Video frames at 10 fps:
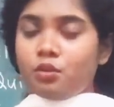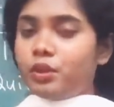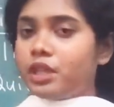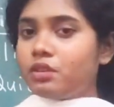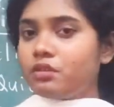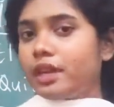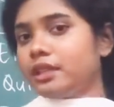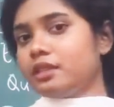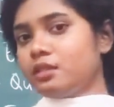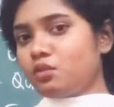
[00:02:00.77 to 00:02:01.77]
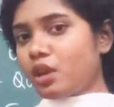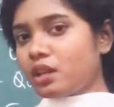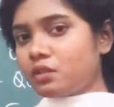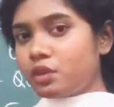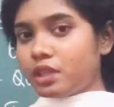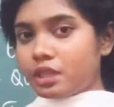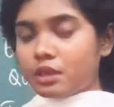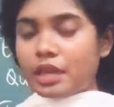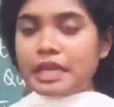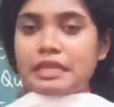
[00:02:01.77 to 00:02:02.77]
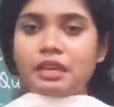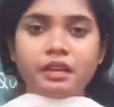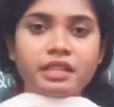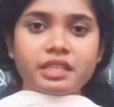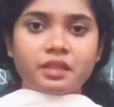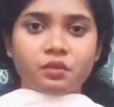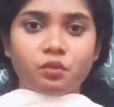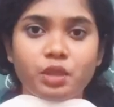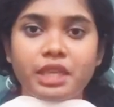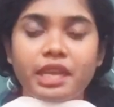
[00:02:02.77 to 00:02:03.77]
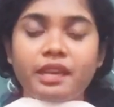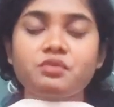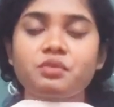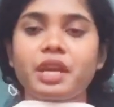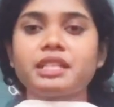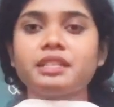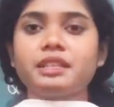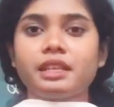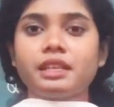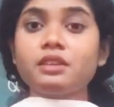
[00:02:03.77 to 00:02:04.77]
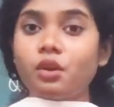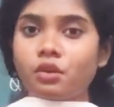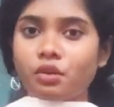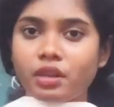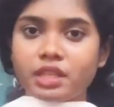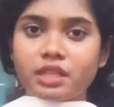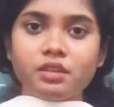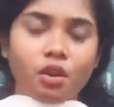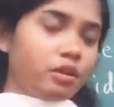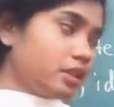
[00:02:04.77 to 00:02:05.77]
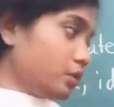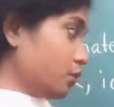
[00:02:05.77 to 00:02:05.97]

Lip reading: We cannot write it in one word. In narrative, we can write it in chronicle order.